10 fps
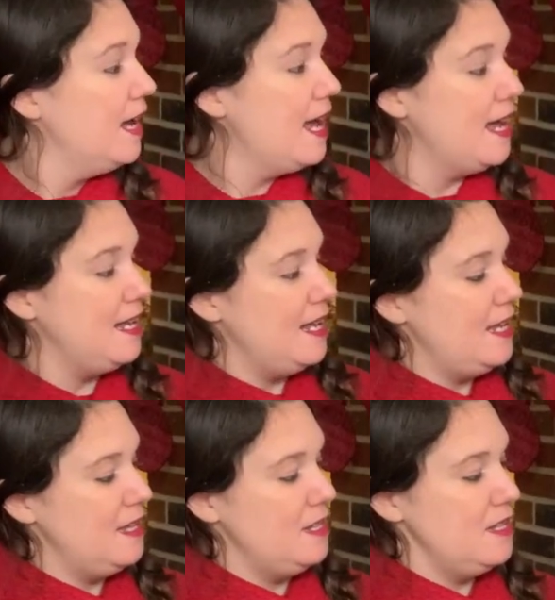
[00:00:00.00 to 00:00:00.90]
And
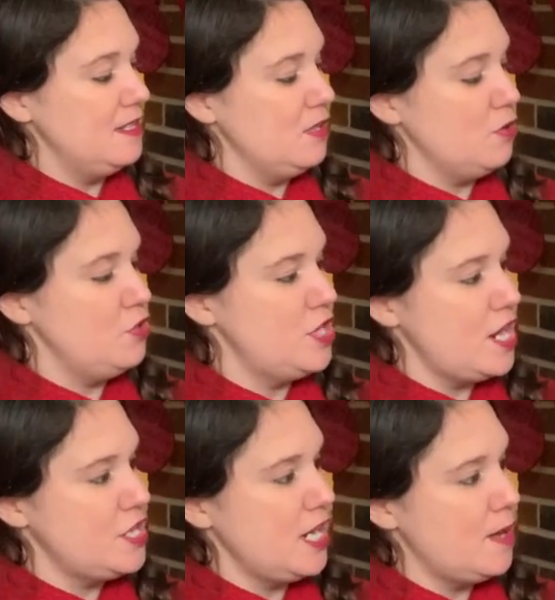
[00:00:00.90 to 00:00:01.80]
this little
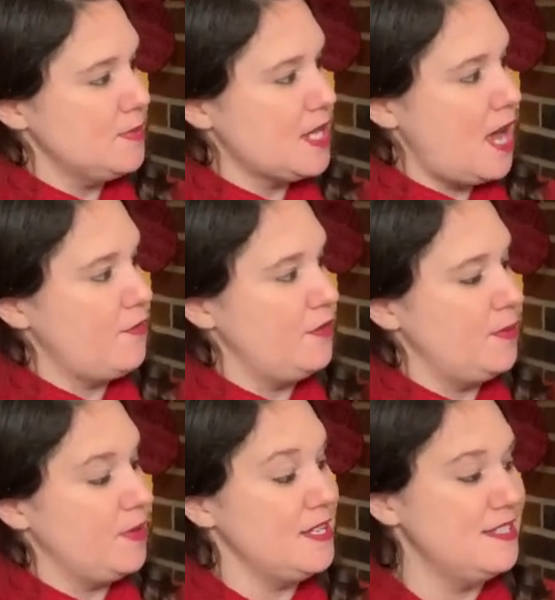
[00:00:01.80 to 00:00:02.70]
JJ comes off and
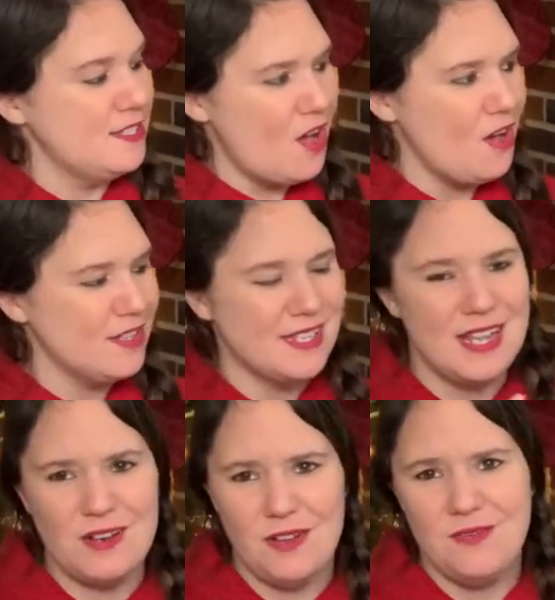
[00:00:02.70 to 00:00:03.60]
it plays songs
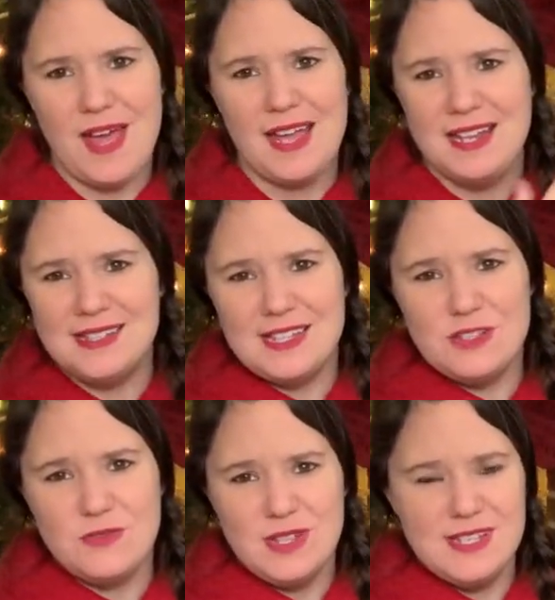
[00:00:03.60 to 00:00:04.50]
and all of that. And it's like
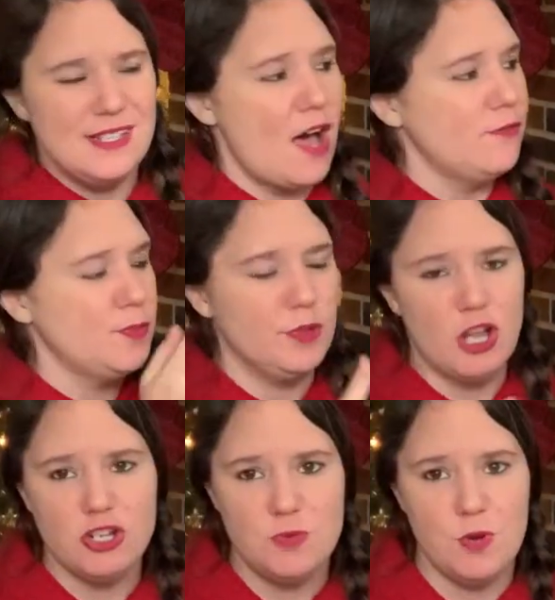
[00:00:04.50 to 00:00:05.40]
this really soft
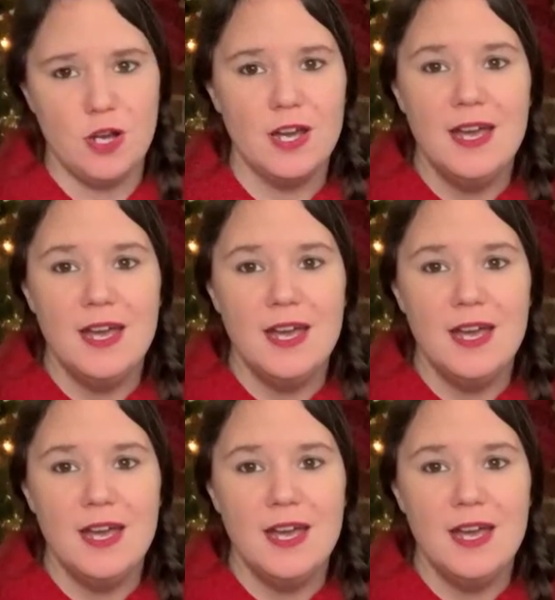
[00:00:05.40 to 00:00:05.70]
plush book.